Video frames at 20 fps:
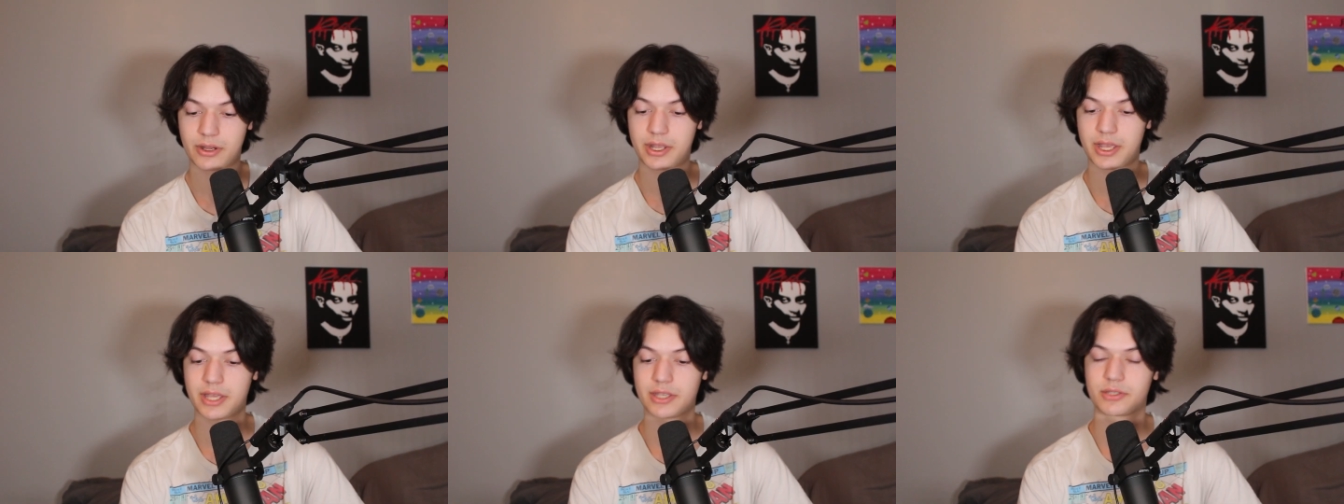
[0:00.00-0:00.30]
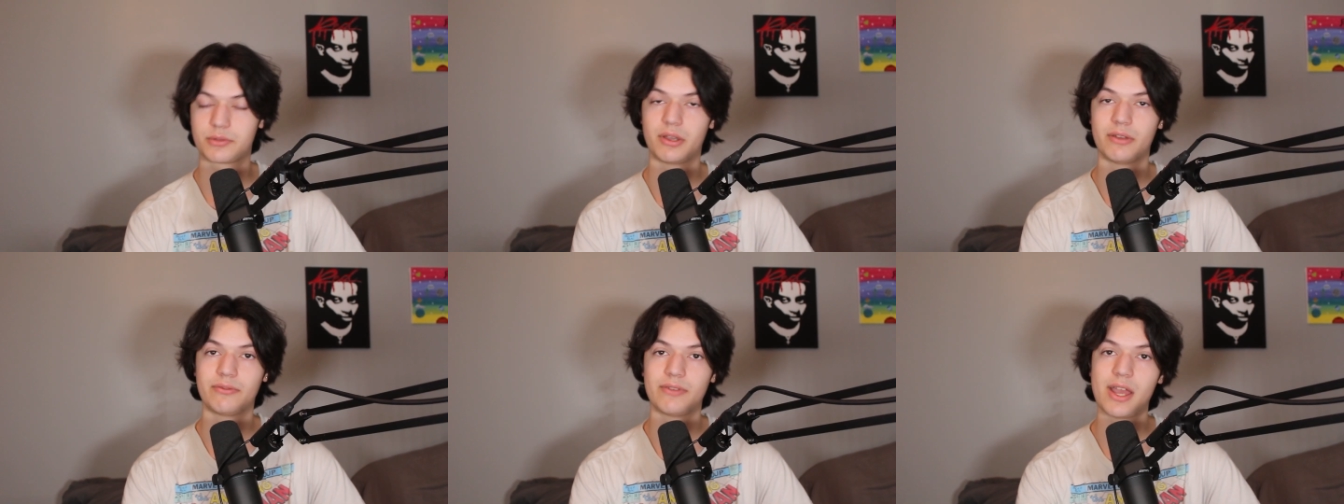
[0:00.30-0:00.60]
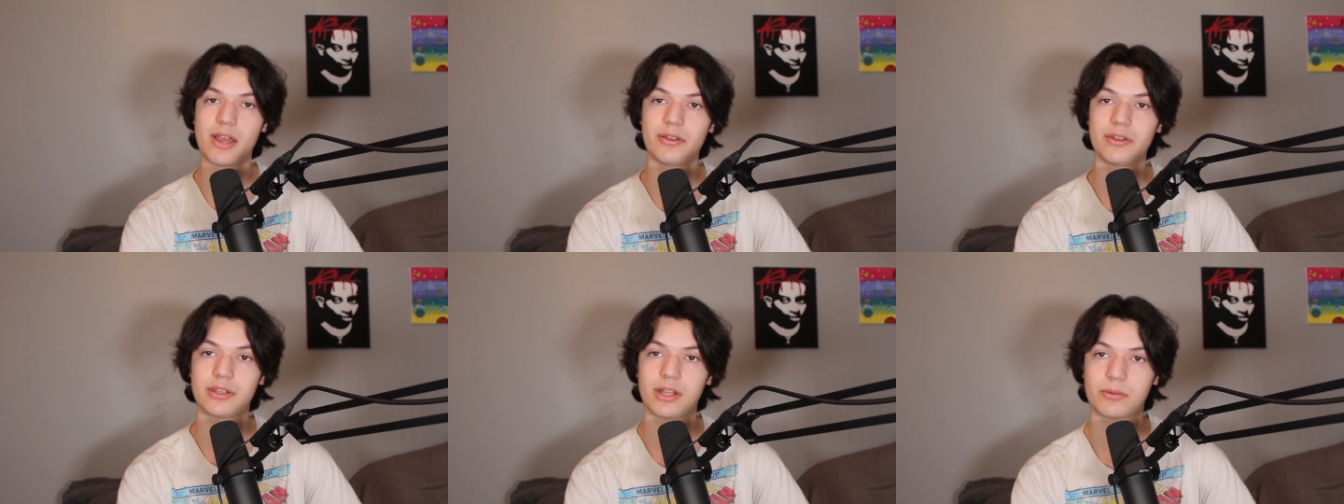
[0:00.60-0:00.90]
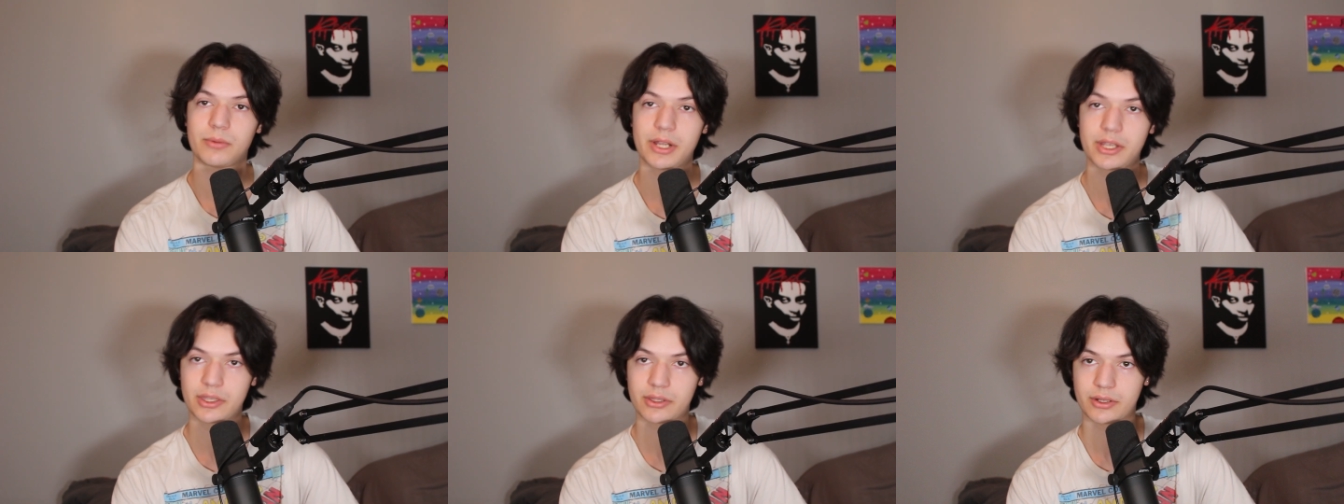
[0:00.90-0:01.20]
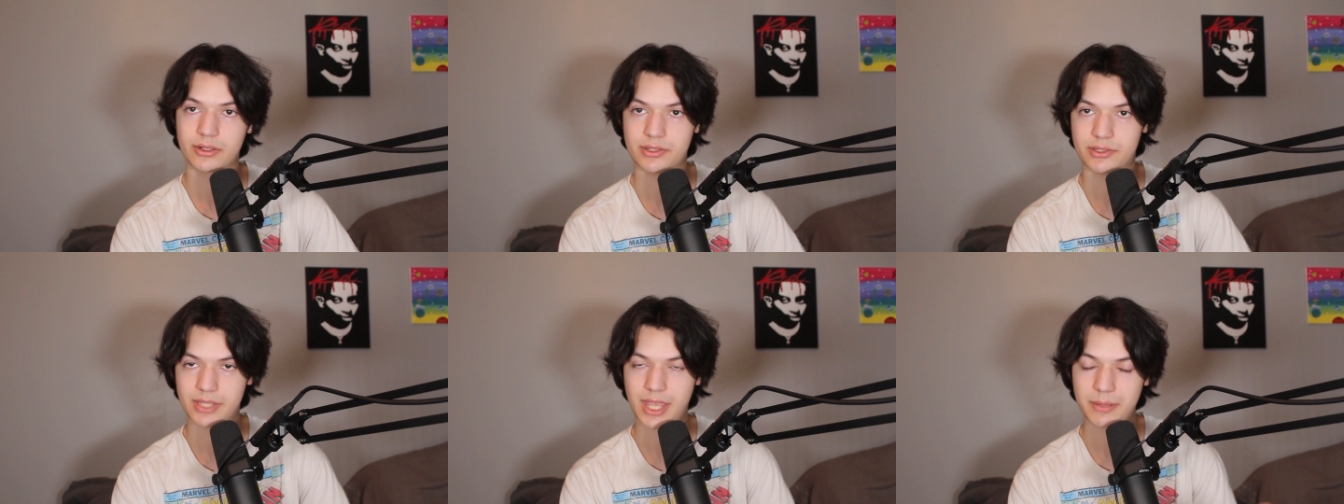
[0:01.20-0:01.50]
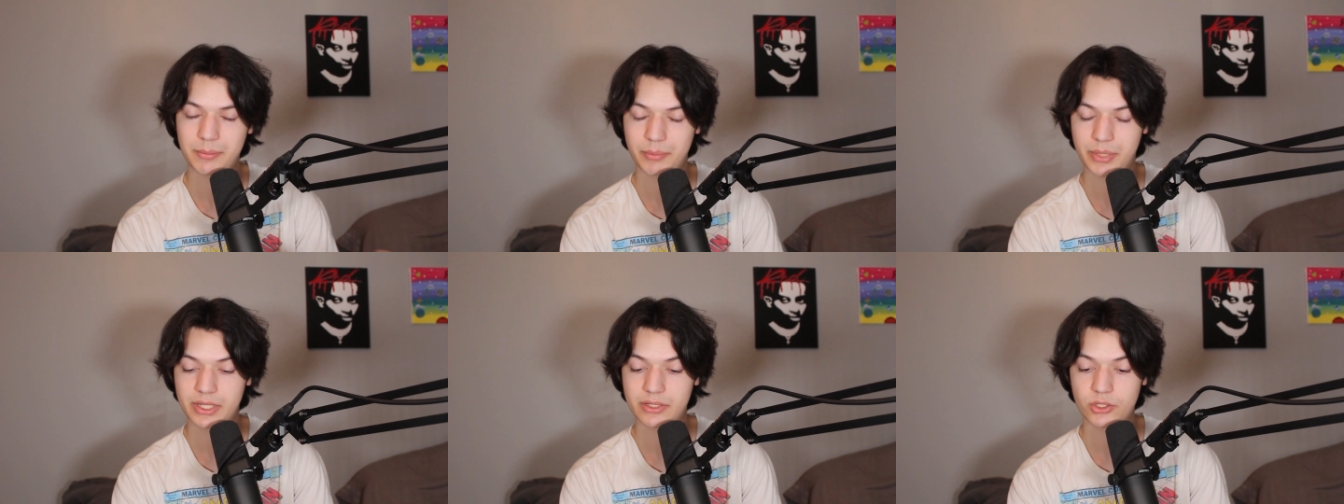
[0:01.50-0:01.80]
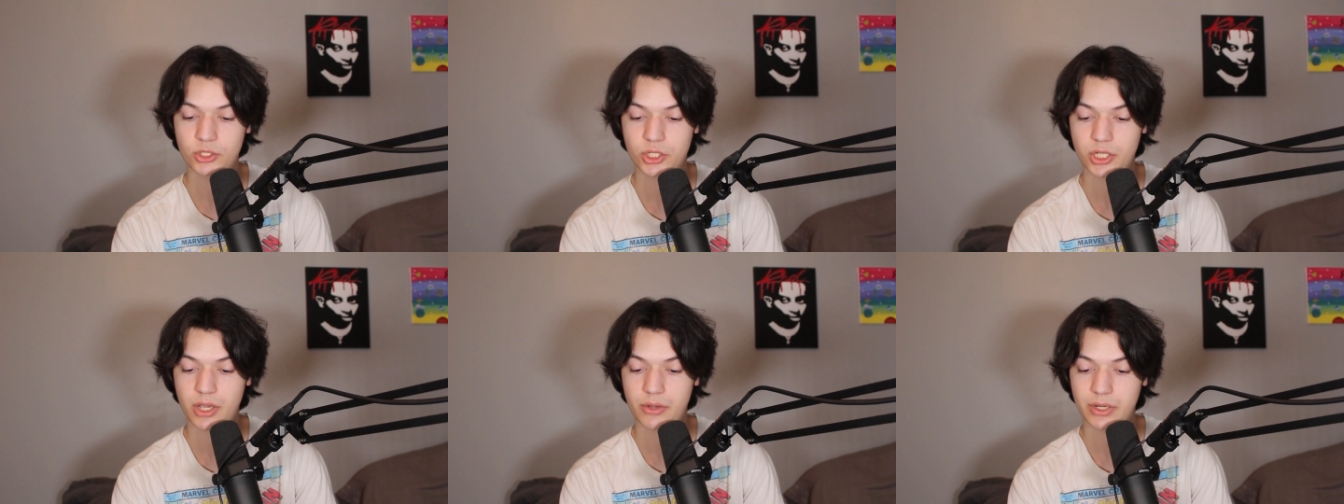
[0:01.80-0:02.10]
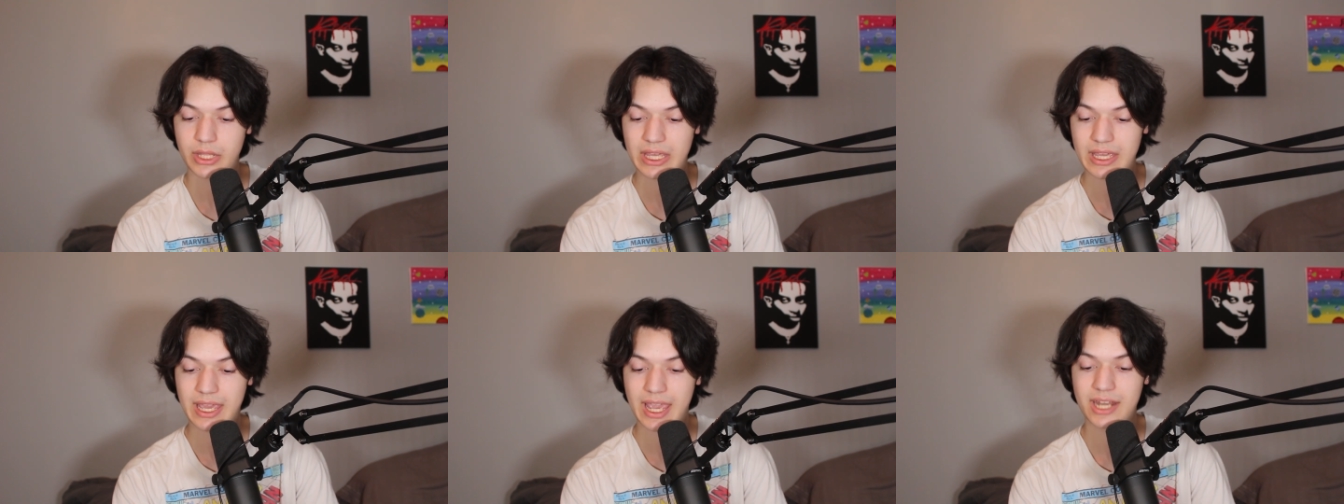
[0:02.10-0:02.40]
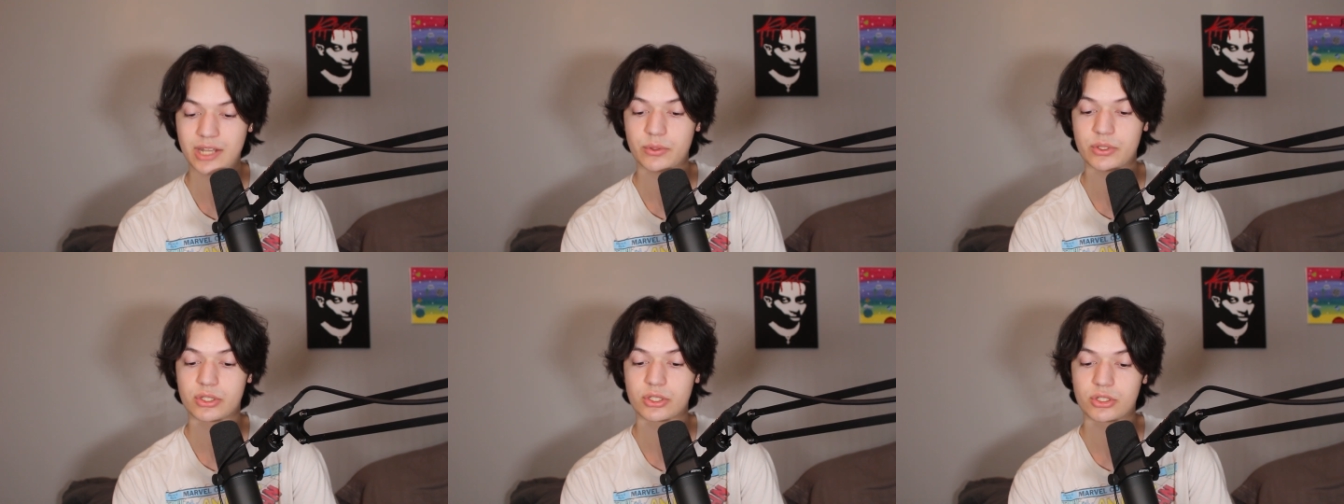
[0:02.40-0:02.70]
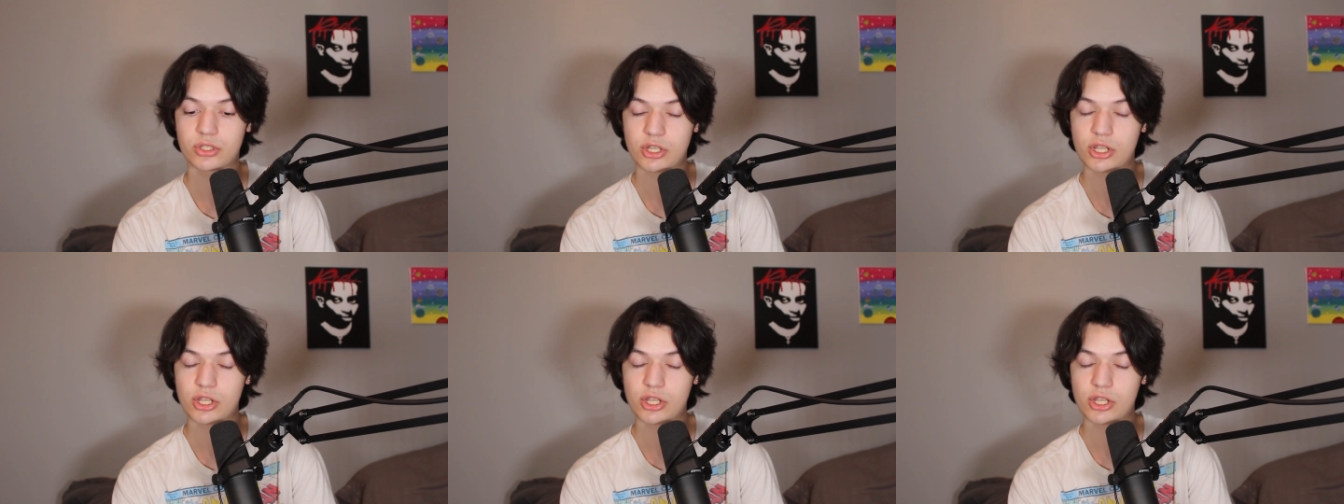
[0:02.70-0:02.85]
Okay, so I found a regular Zen pin Chioni and it was